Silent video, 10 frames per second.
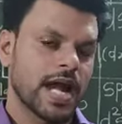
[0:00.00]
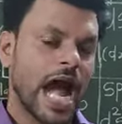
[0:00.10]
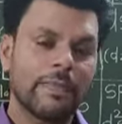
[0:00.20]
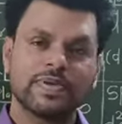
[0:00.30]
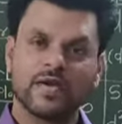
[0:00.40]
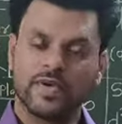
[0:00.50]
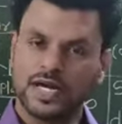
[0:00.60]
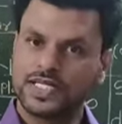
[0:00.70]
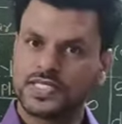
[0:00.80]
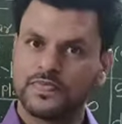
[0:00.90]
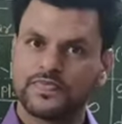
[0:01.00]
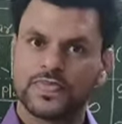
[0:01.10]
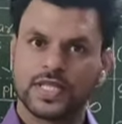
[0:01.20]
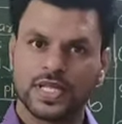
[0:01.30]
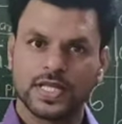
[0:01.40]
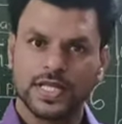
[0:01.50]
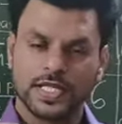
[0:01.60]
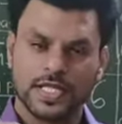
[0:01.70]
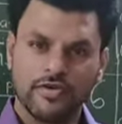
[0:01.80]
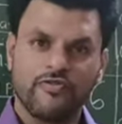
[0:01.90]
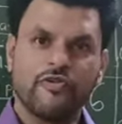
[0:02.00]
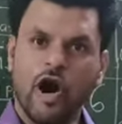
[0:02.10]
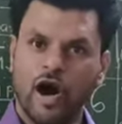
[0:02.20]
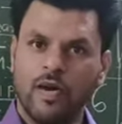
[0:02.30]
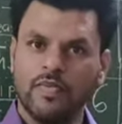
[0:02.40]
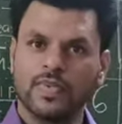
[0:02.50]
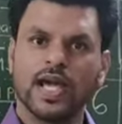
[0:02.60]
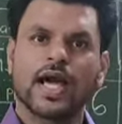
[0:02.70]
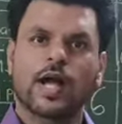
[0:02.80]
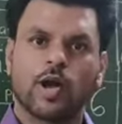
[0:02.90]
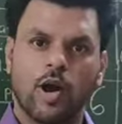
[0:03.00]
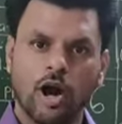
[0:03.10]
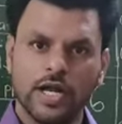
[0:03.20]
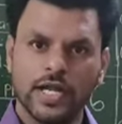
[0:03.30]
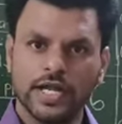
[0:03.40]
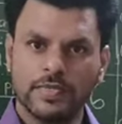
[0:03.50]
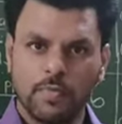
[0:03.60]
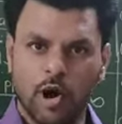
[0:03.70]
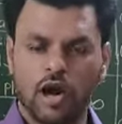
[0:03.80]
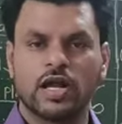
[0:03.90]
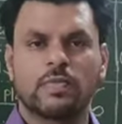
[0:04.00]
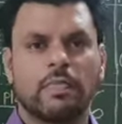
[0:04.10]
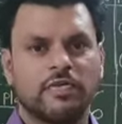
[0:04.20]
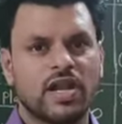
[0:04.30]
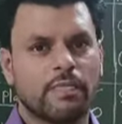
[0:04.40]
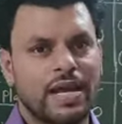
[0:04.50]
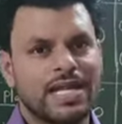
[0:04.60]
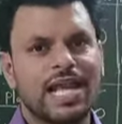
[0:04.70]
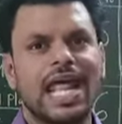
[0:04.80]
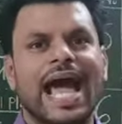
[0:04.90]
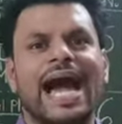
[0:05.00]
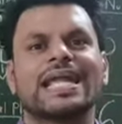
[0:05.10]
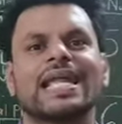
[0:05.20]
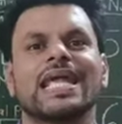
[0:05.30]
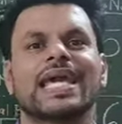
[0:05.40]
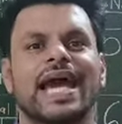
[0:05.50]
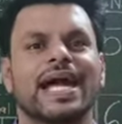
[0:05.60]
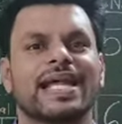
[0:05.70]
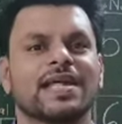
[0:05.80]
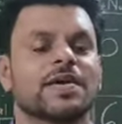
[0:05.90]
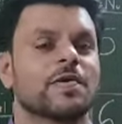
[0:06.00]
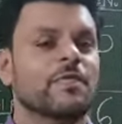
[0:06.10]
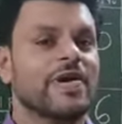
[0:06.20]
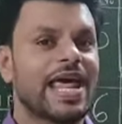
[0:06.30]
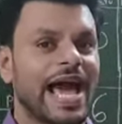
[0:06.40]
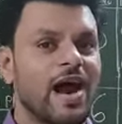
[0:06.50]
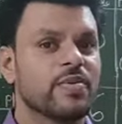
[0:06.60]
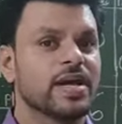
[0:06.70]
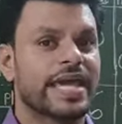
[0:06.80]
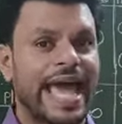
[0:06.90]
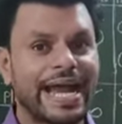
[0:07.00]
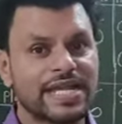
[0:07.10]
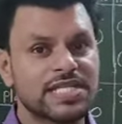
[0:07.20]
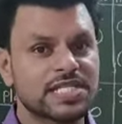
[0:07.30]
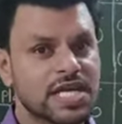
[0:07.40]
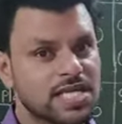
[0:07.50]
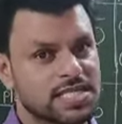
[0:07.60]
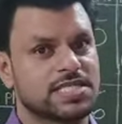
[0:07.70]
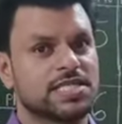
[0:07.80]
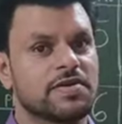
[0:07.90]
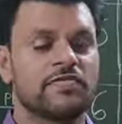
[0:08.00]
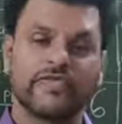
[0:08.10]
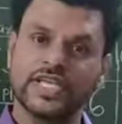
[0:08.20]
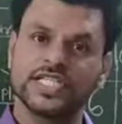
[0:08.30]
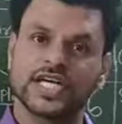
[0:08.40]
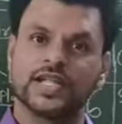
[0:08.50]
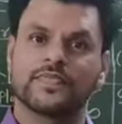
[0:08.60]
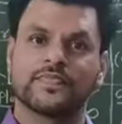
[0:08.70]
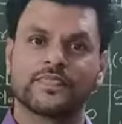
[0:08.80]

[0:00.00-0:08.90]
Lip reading: Afterwards, the form coordinate bond between metal and ligand will have the characteristics feature